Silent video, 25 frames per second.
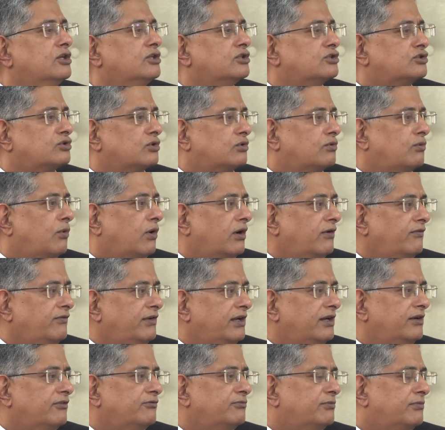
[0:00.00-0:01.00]
So what we
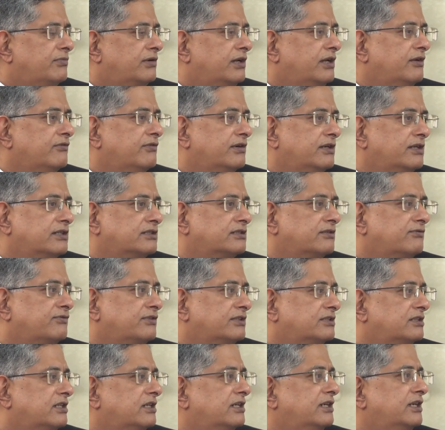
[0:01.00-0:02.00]
have given is a
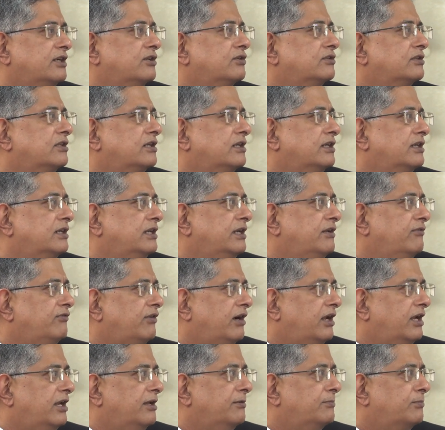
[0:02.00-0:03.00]
facility on the
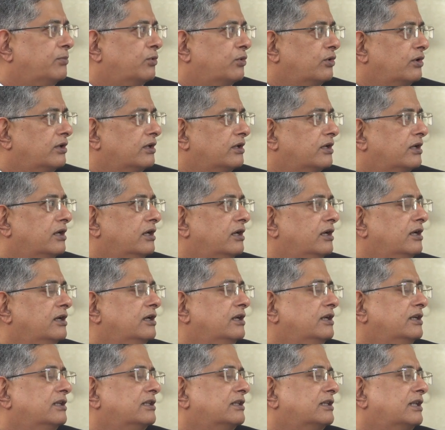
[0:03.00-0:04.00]
e-filing portal
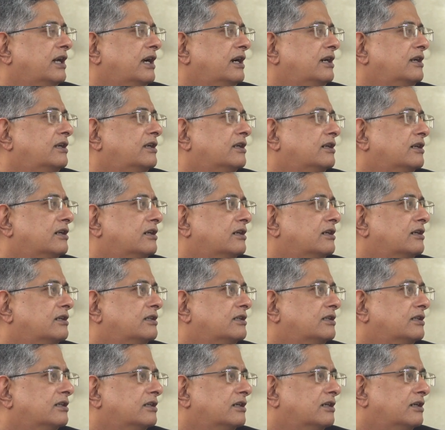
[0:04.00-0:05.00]
that
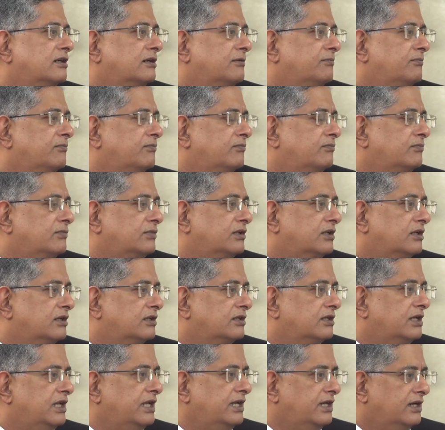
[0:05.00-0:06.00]
the
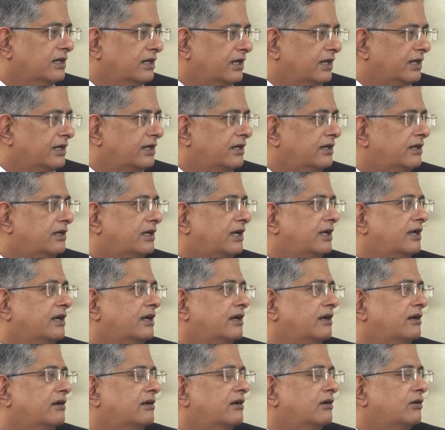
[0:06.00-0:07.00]
legal heir
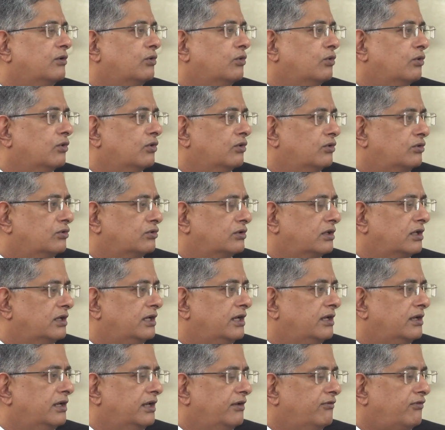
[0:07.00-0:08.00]
can go to the
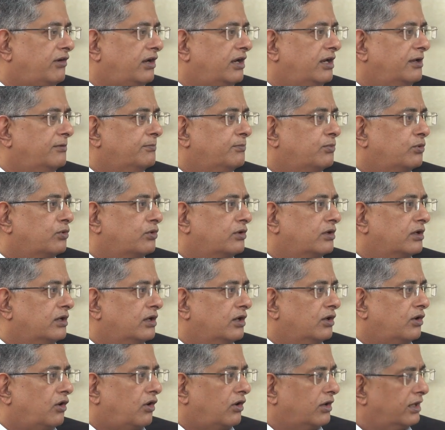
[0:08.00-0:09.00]
e-filing portal,
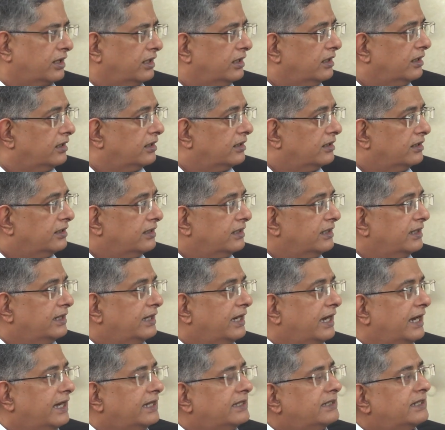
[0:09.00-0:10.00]
log in,
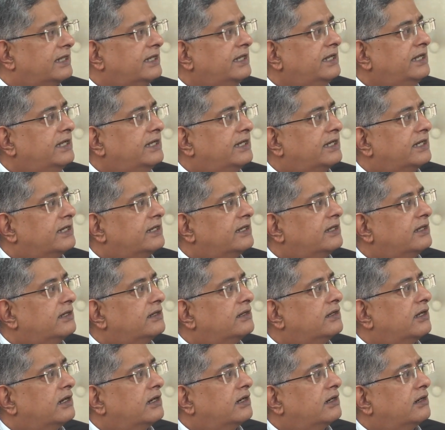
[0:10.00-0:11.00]
and then he can
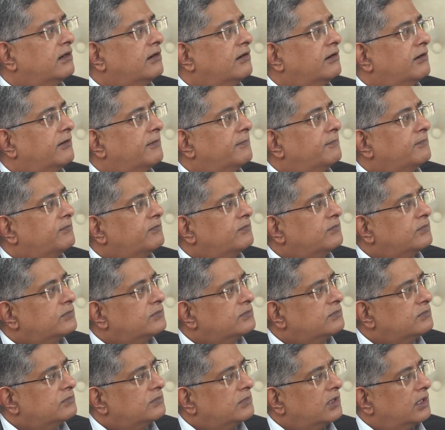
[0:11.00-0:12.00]

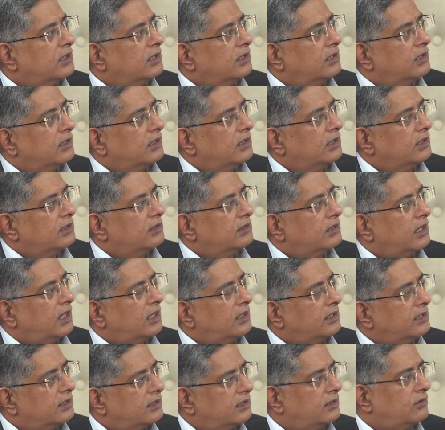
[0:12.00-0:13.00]

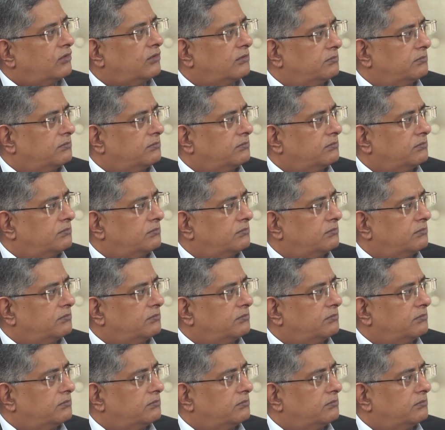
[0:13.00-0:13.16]
under